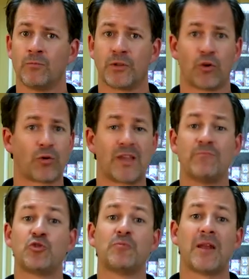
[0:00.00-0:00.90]
but don't give
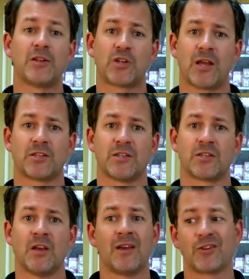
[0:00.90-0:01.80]
them too many
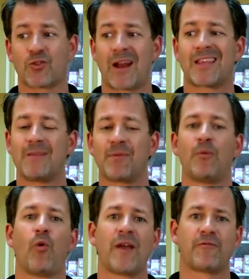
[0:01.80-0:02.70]
chances. And try to keep them
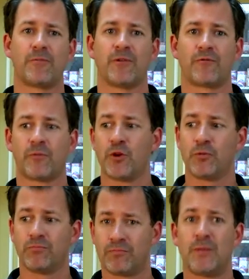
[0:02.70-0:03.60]
away from
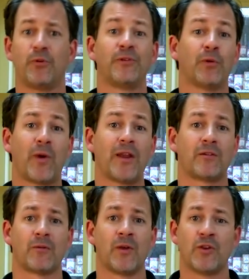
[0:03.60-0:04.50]
your people in the waiting
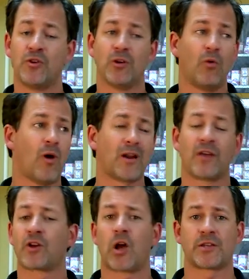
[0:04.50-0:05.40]
room. You don't want
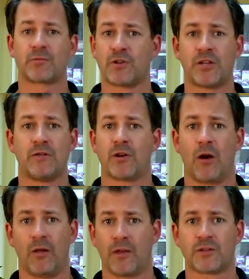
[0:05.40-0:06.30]
other customers hearing
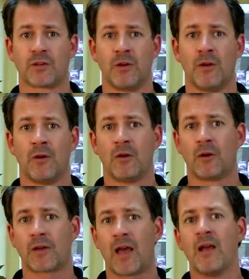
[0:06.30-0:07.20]
all this.
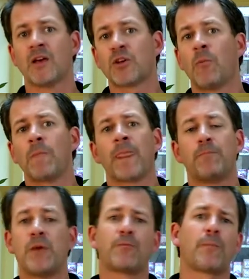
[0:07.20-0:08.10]
Okay? So
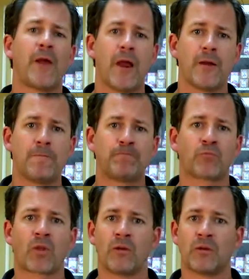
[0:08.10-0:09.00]
be prepared.
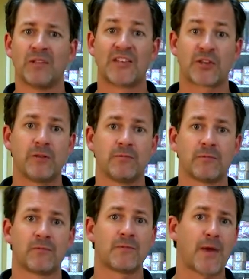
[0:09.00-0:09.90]
Listen,
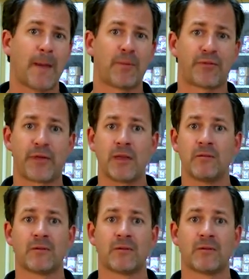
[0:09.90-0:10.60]
empathy,